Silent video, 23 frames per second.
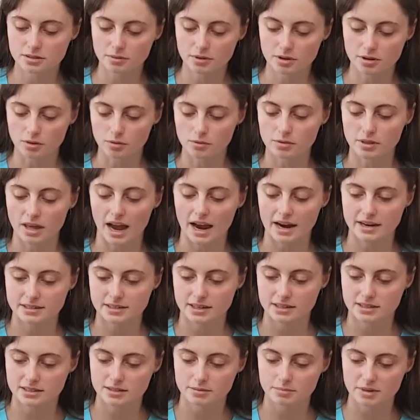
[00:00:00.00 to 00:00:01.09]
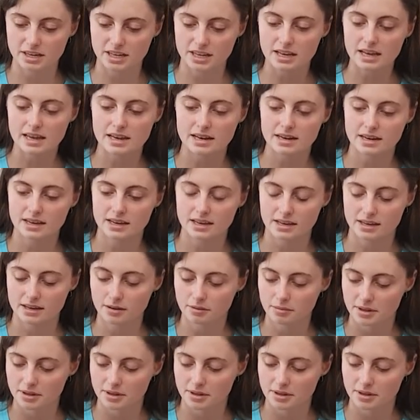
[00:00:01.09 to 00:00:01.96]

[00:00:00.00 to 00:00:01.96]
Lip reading: you want all the access to be in here